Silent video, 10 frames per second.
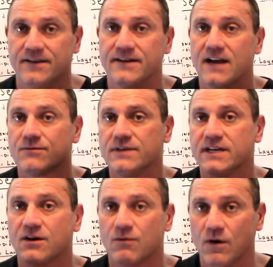They're not
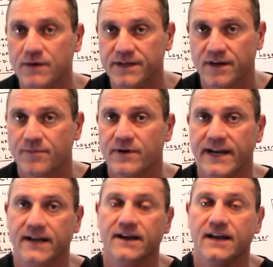really growing their
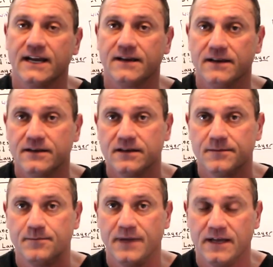brain to,
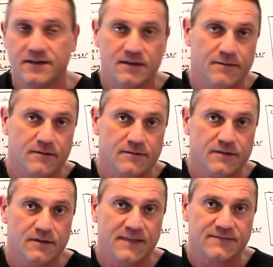to, the, to
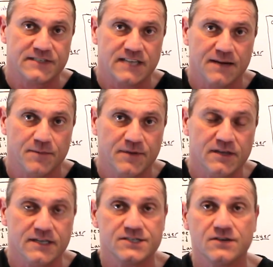the best of its
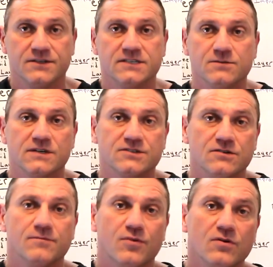capabilities. So this is where it's
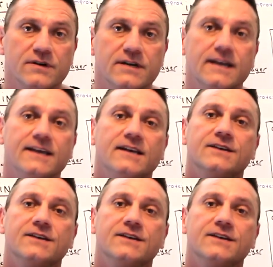so important